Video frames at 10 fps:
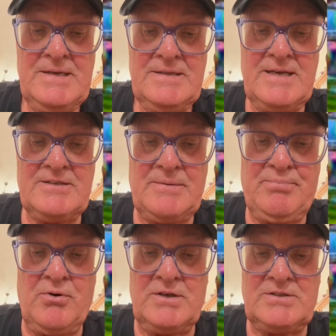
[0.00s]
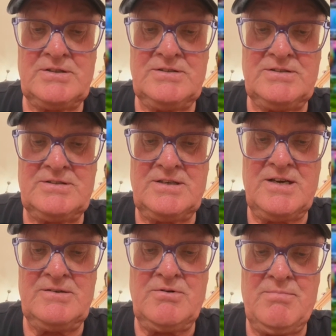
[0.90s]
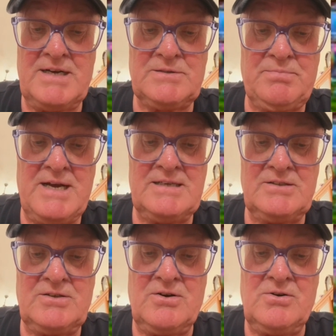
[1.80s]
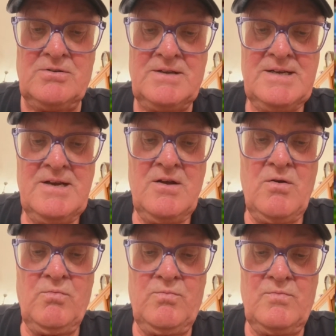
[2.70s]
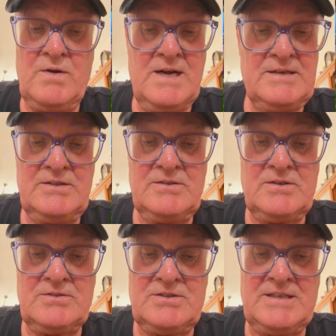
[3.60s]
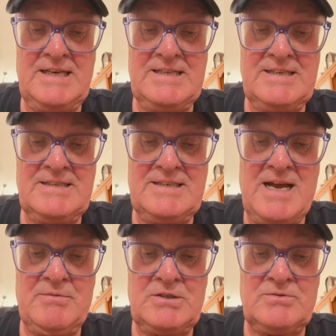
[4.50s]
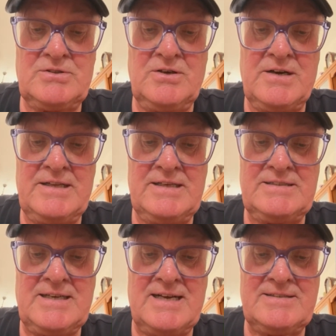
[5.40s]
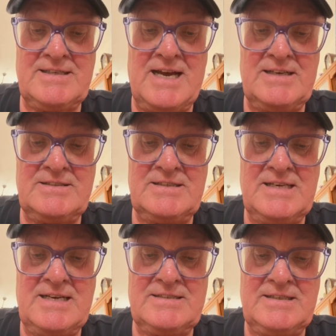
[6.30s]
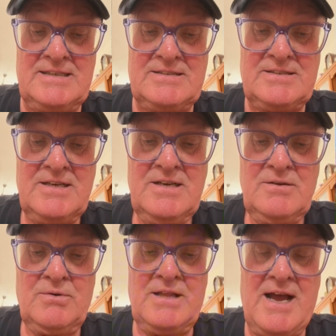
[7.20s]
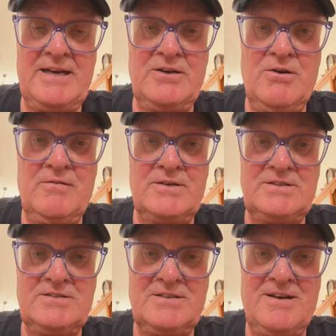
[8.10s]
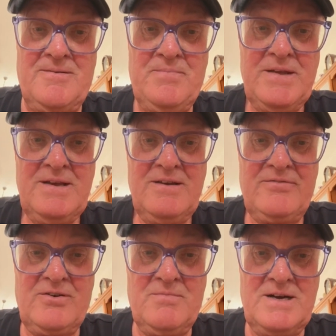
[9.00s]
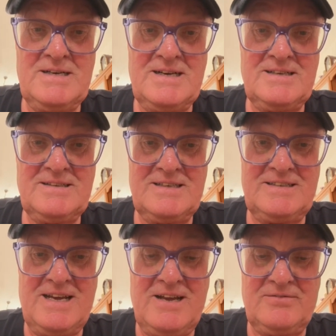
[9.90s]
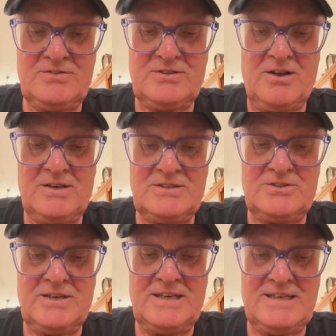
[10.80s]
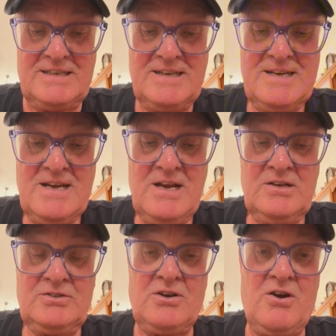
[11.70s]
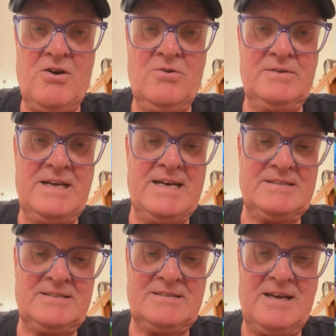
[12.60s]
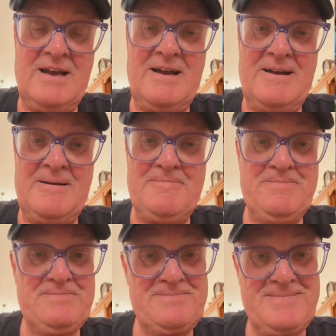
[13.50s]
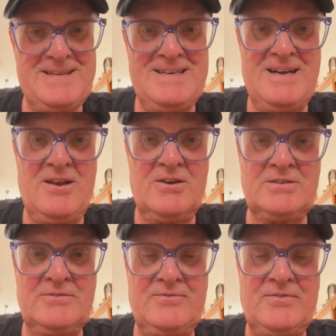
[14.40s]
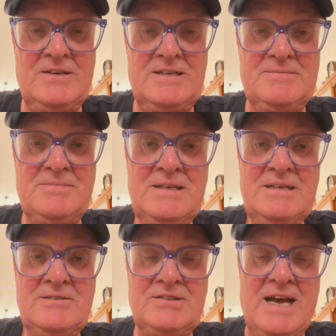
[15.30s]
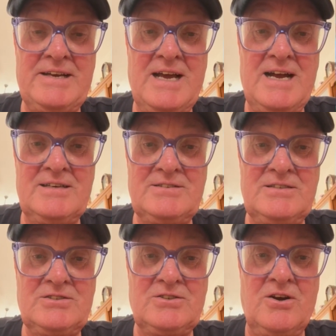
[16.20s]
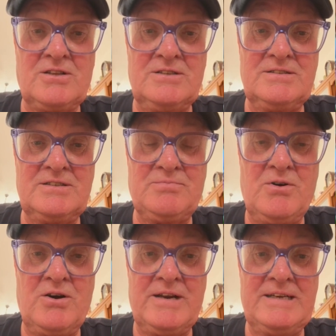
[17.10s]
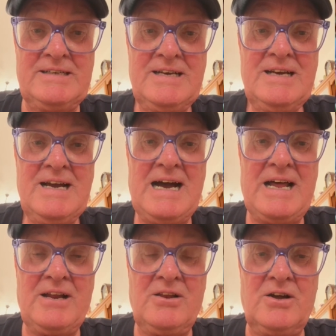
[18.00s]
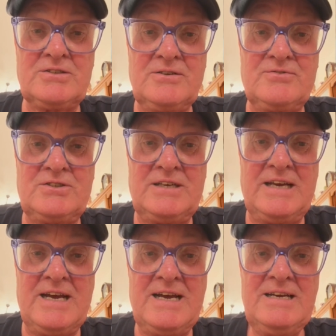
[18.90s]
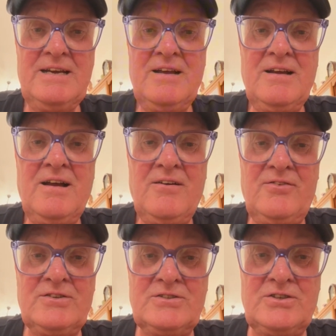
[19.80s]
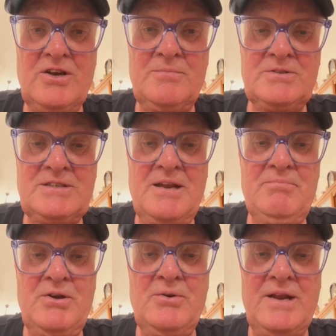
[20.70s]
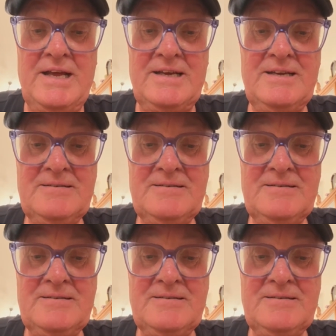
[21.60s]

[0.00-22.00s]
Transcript: Their supporters uh, who were massed behind the goal uh, could see that the damage was done and they sat silent in their seats with hangovers uh, from a, a, day of solid drinking. So yes, um, a lot of um, sad hearts in Scotland this morning and a lot of cheer for the Germans in Munich.